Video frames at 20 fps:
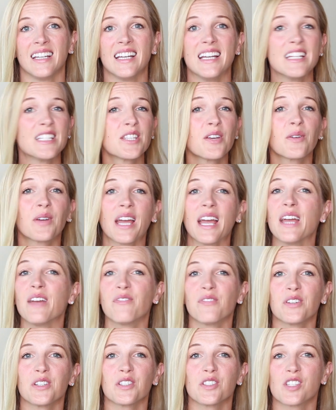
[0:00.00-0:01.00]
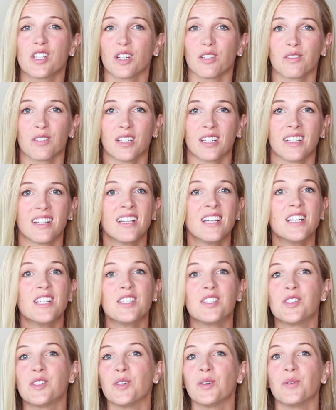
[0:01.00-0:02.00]
It's okay for your children
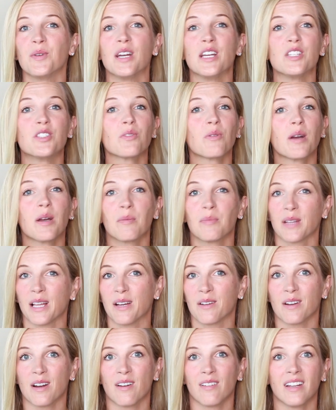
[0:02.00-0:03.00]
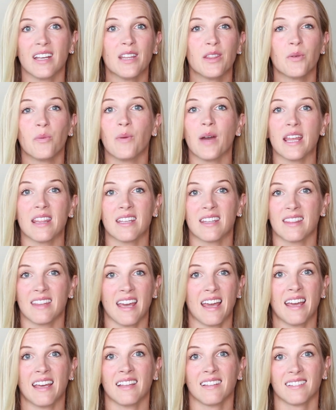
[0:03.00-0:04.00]
to enjoy a playground in the way that
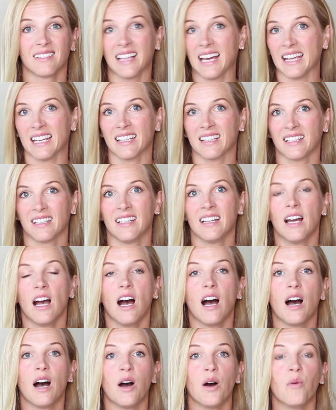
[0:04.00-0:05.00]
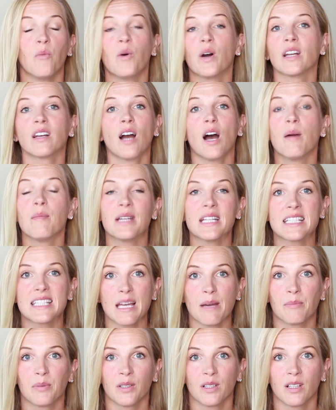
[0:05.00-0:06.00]
they like. One common
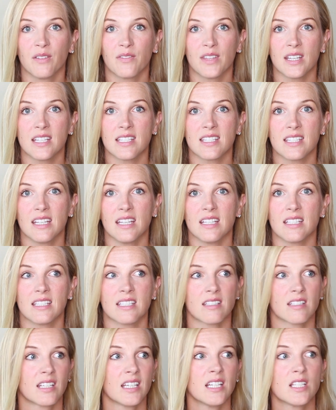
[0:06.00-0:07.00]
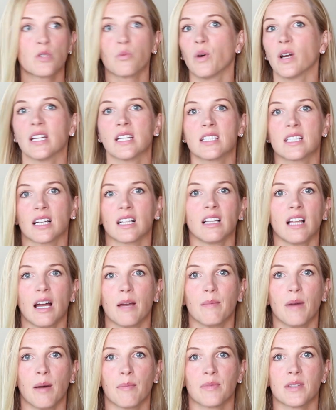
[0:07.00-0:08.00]
example of this is kids wanting to
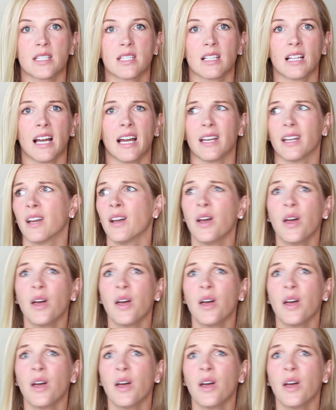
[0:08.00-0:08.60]
climb up the slide.